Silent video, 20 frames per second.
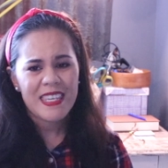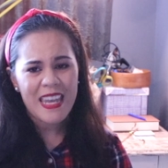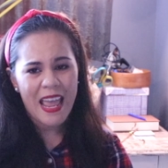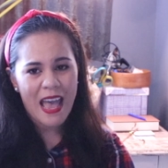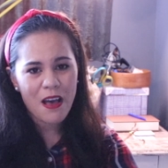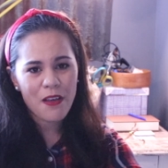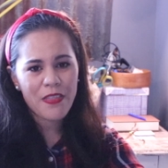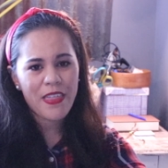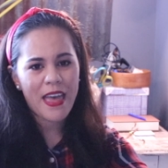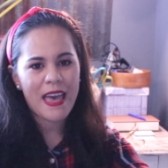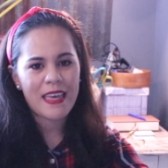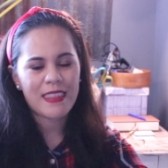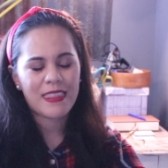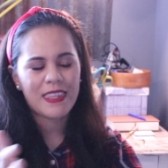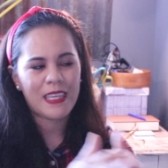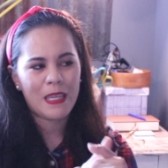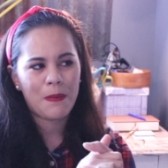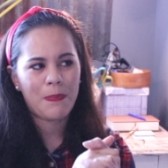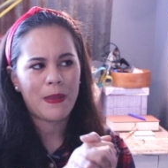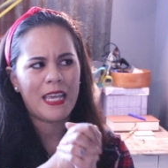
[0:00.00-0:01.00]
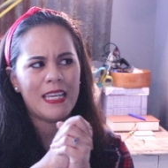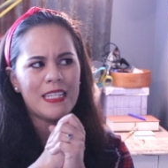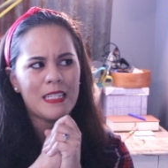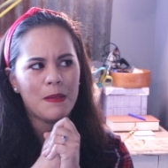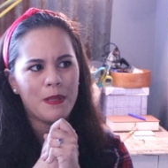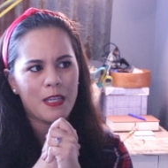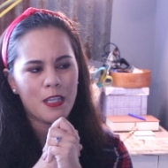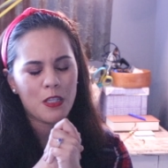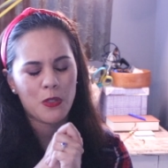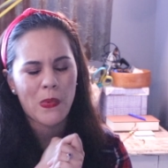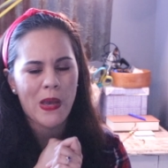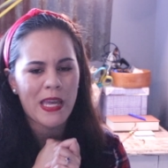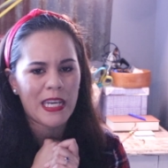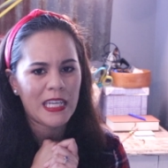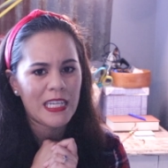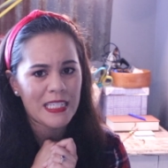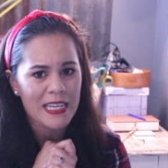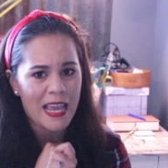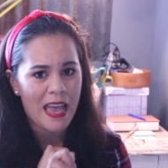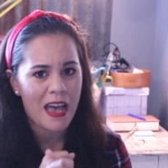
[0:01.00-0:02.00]
Now that the pandemic is
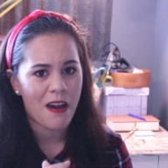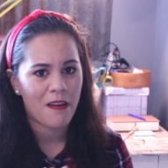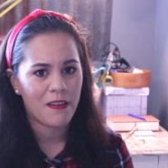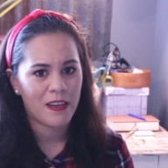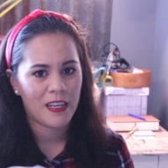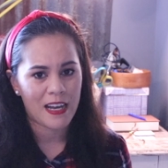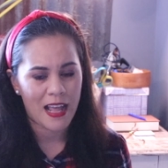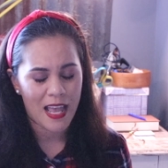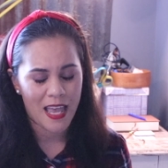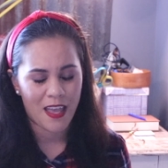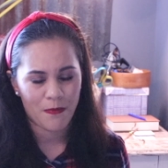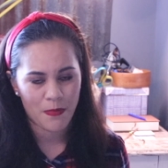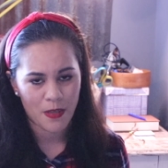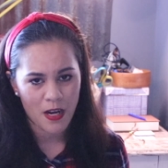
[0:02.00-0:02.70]
winding down and I have